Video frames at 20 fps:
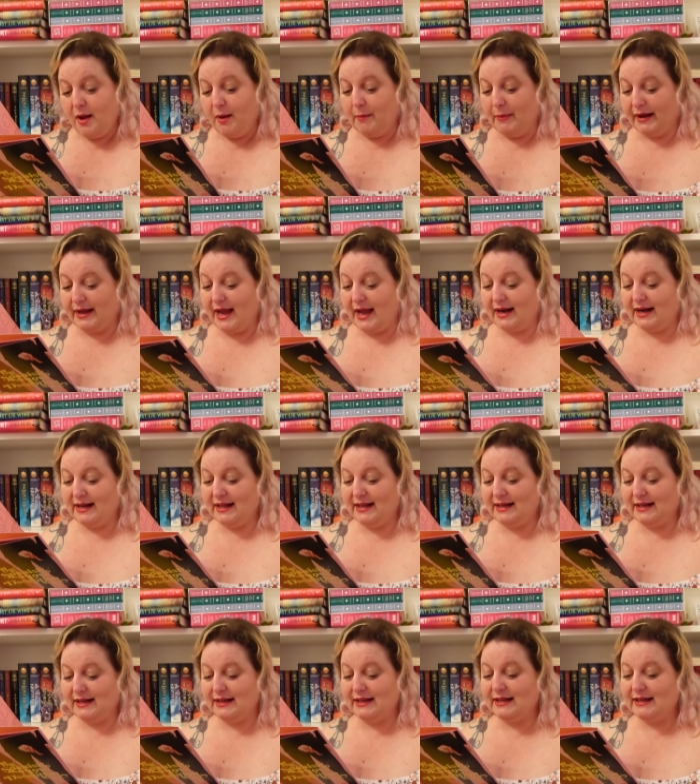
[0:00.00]
But
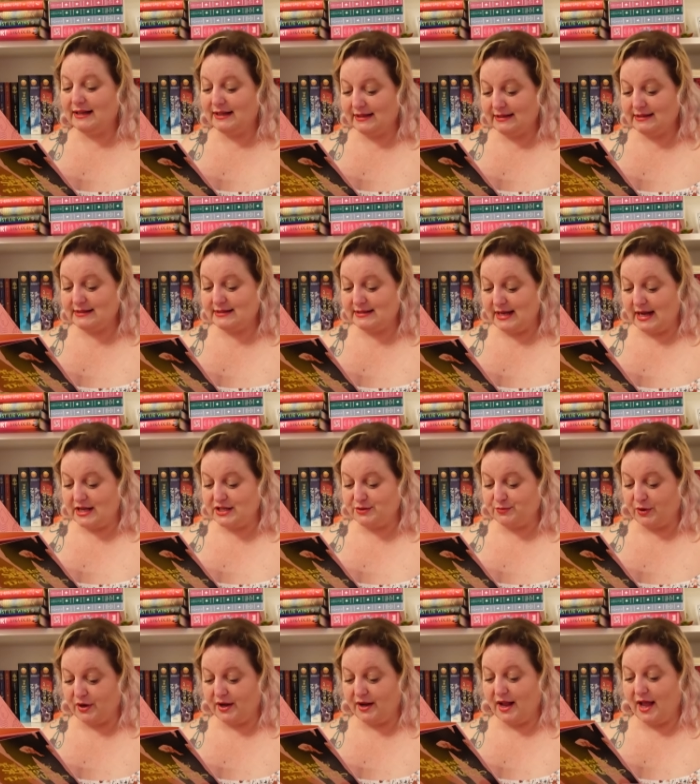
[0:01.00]
Catalina is
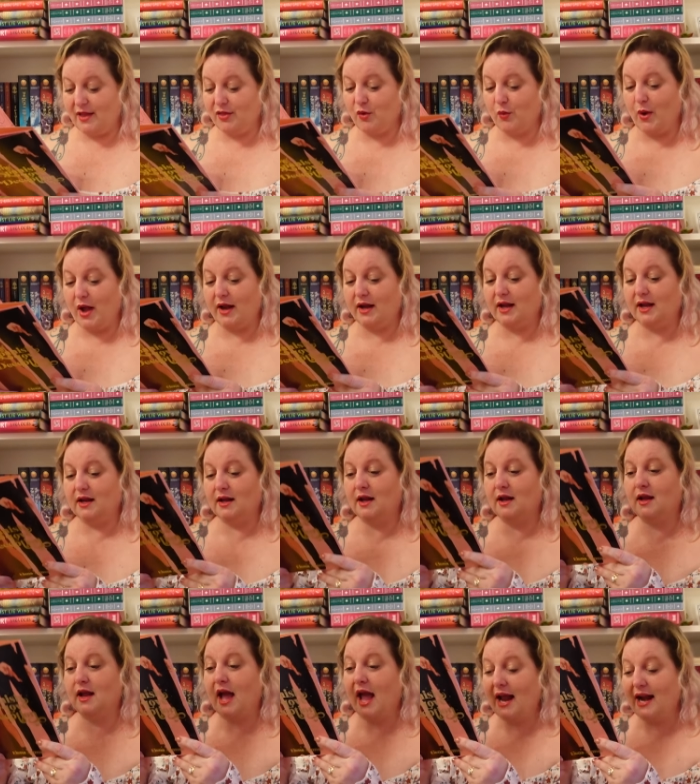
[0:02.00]
desperate, and the wedding,
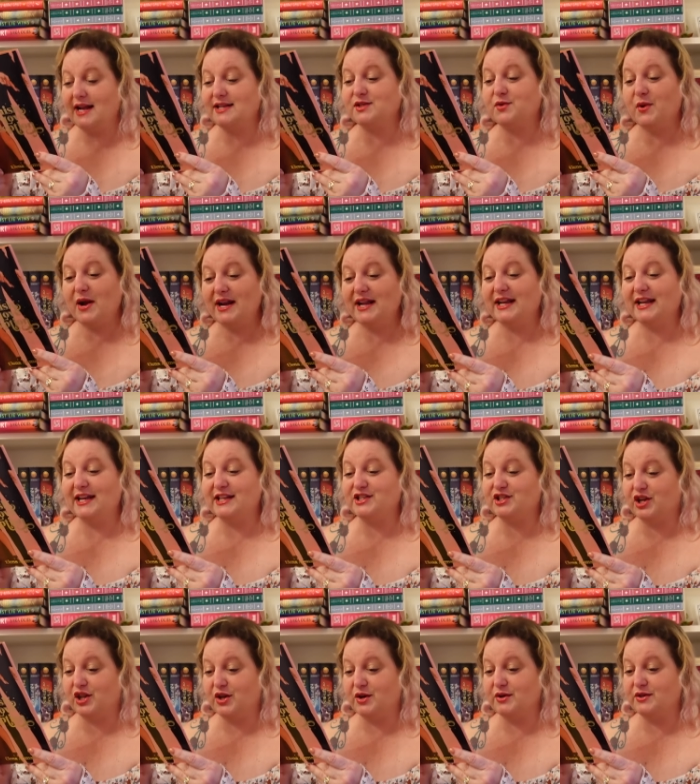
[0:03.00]
and as the wedding gets
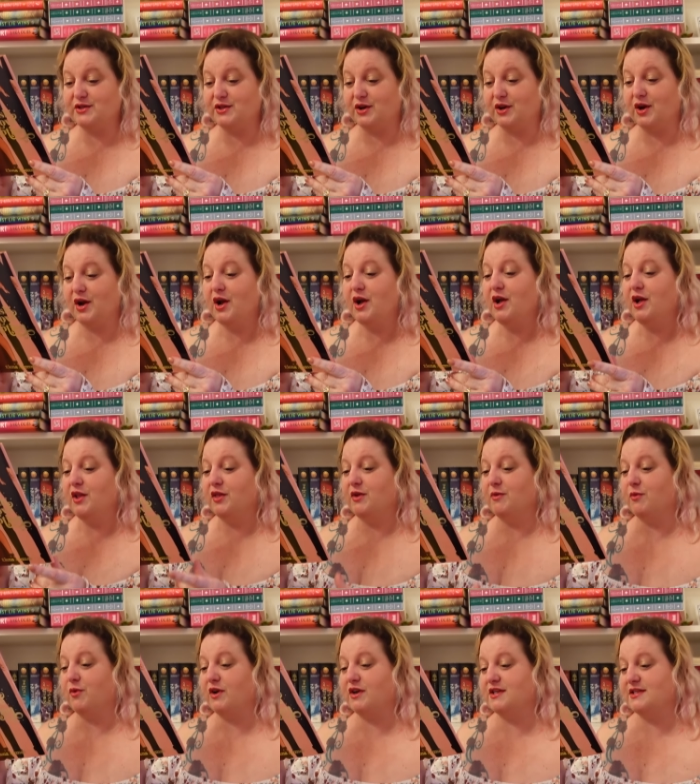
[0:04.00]
closer, the
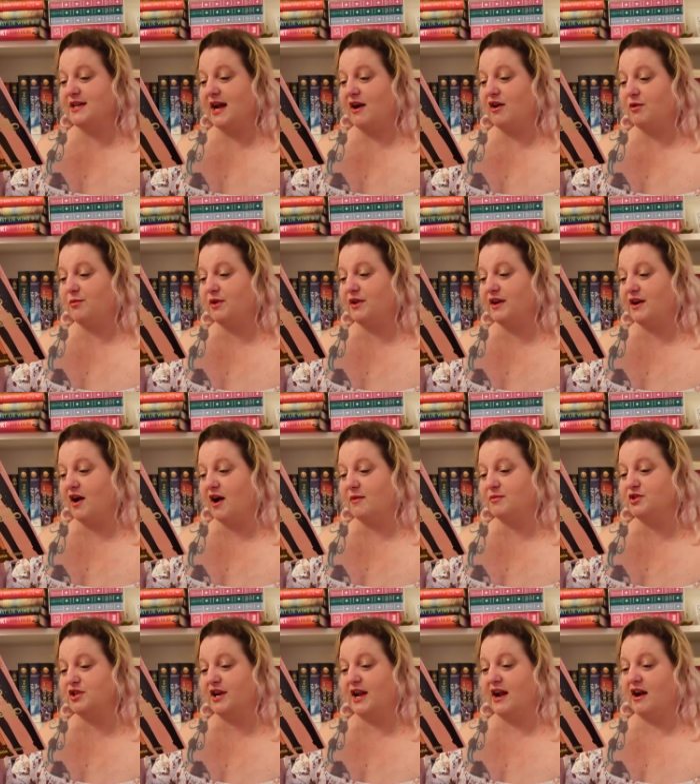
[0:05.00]
more desirable an
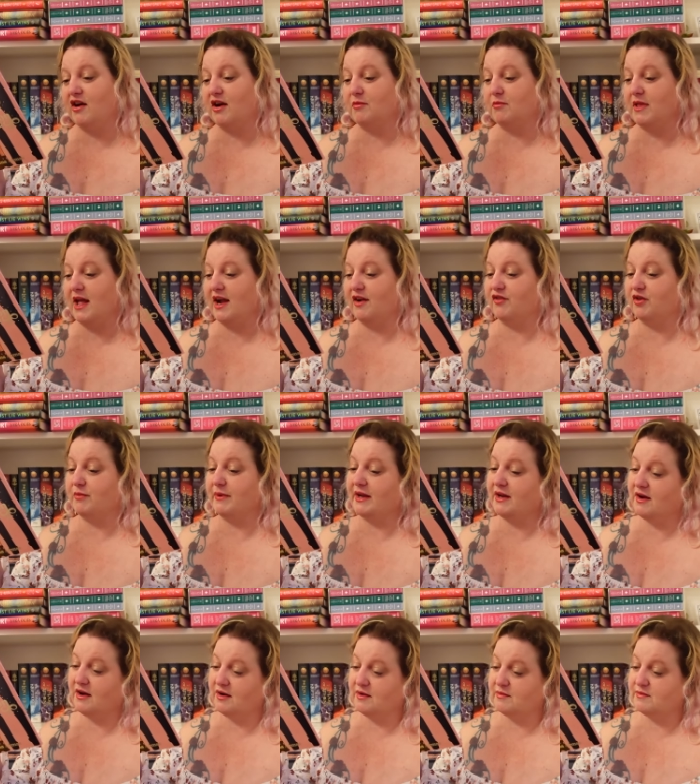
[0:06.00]
option Aaron Blackford
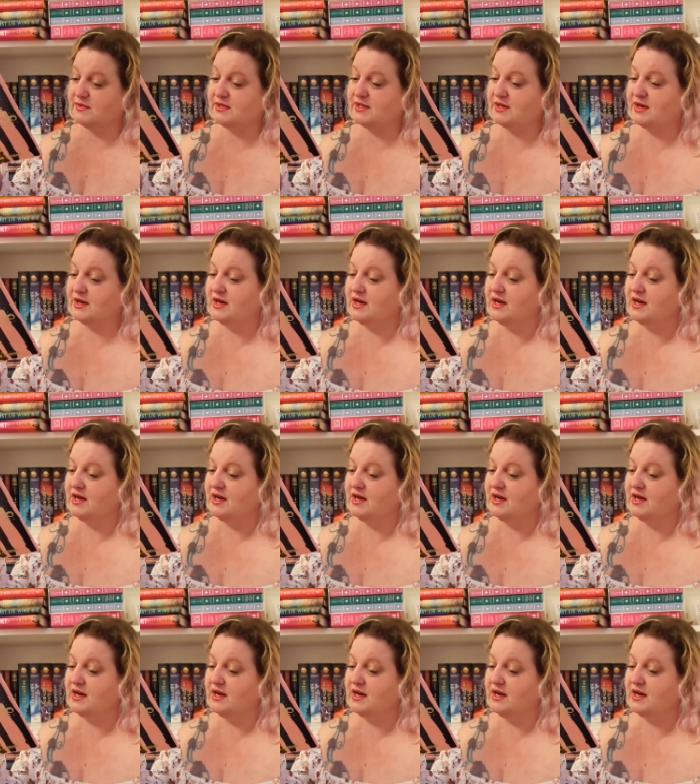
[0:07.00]
becomes.